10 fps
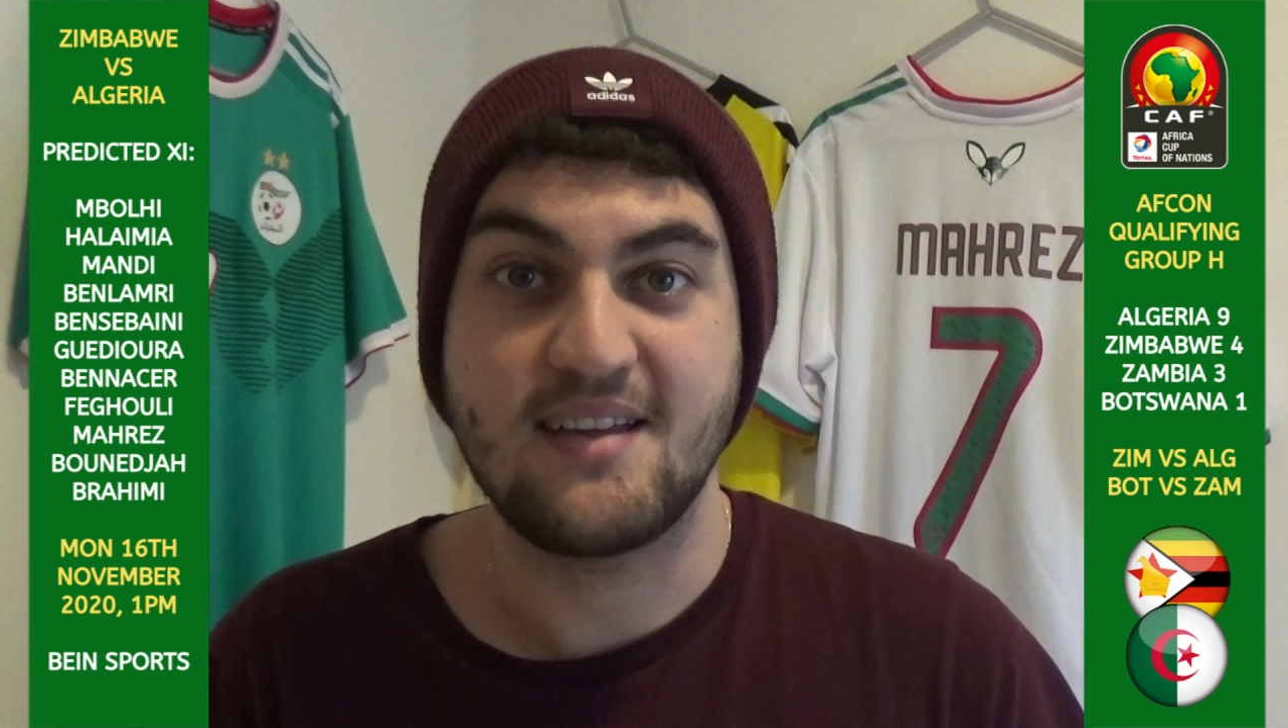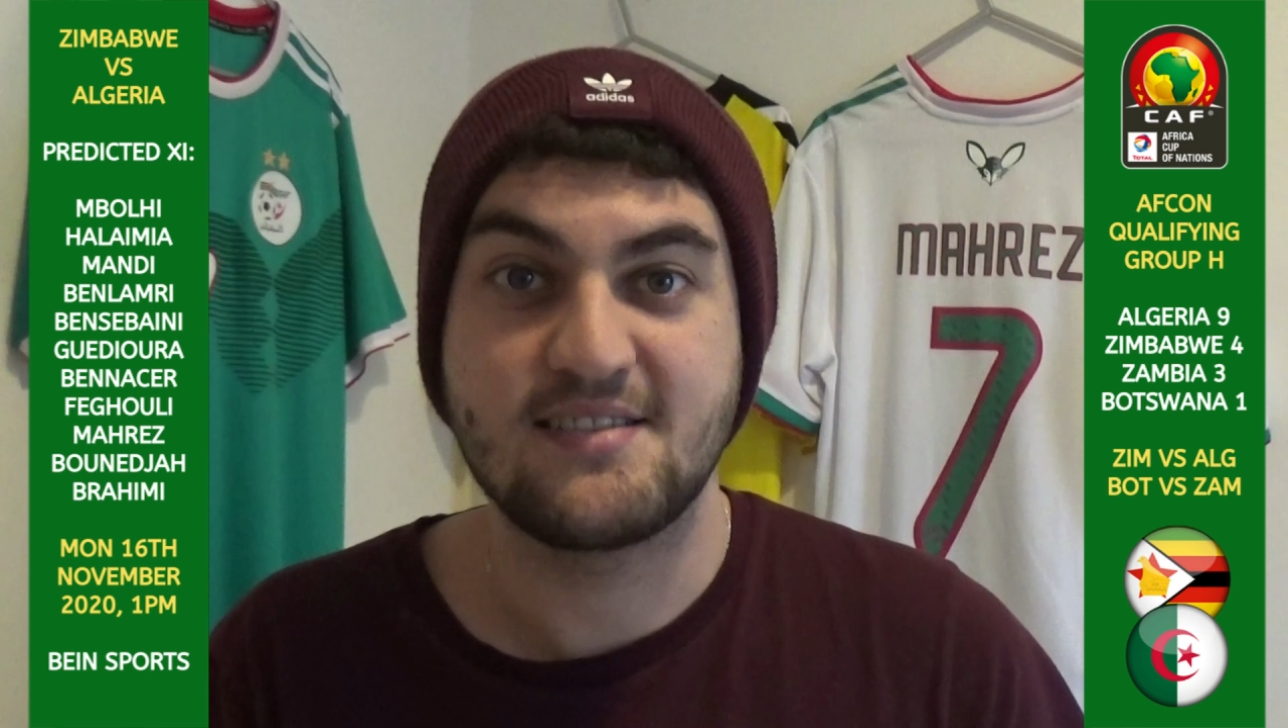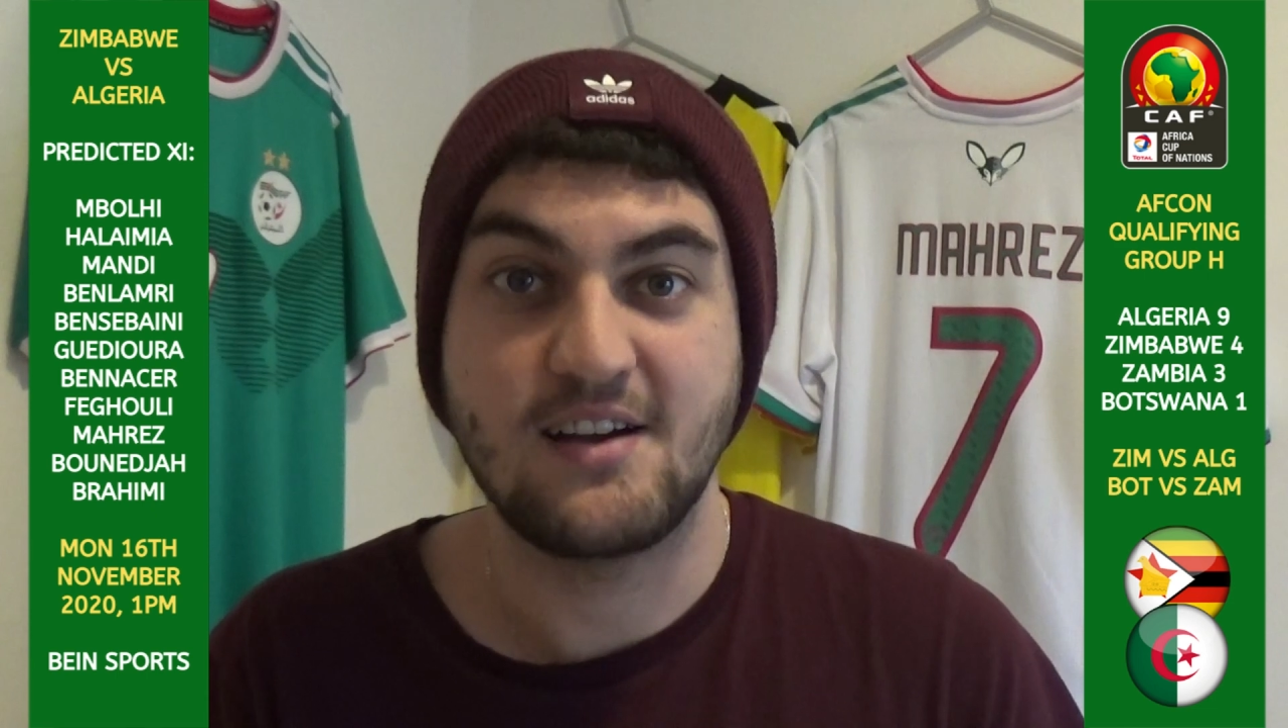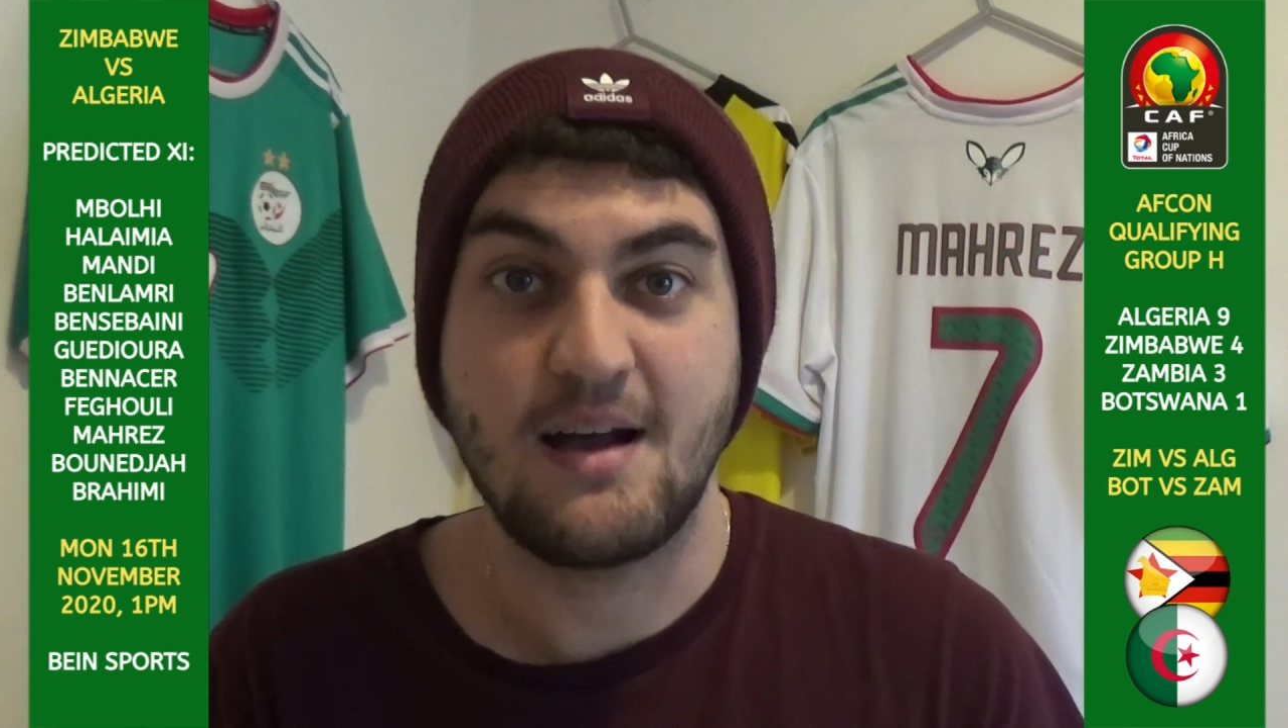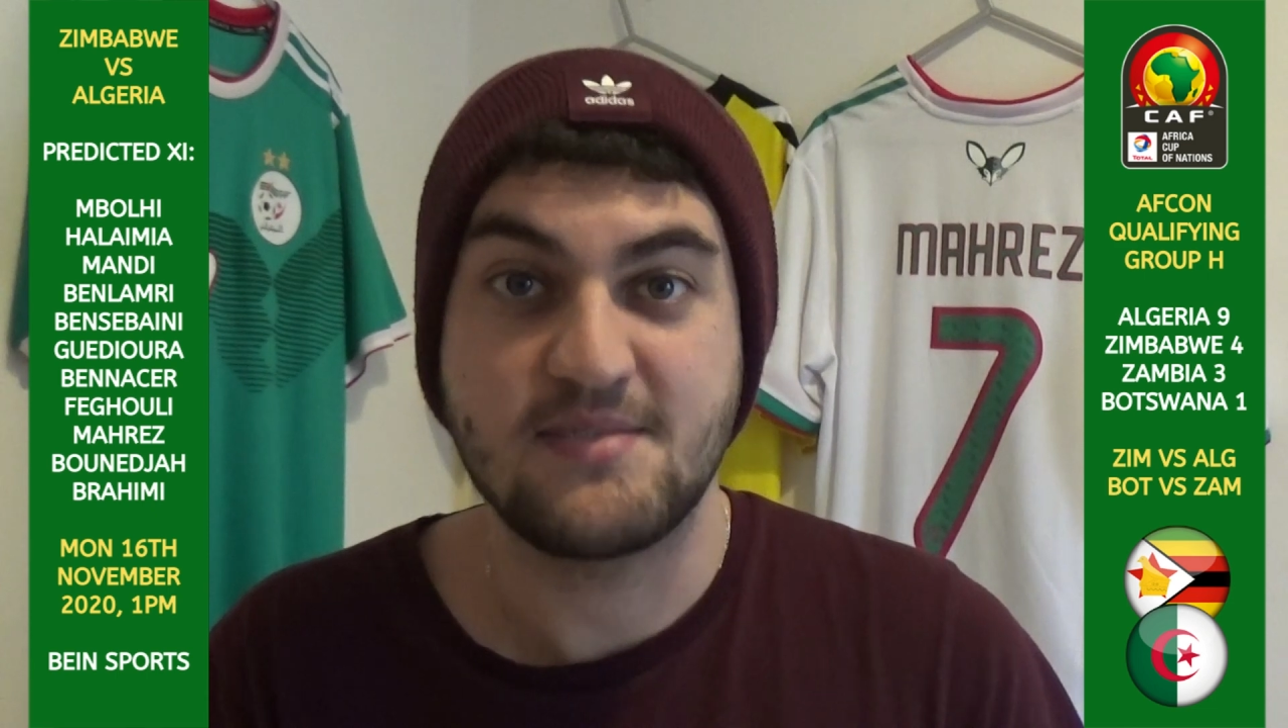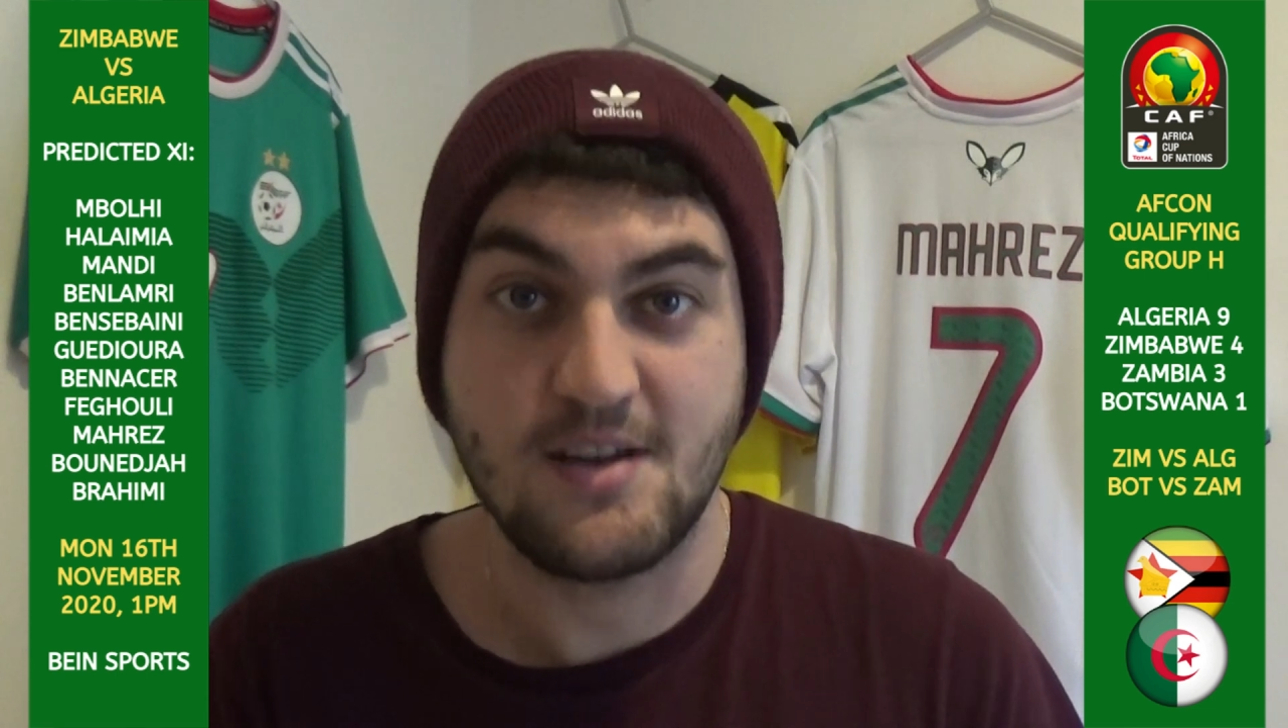years' time.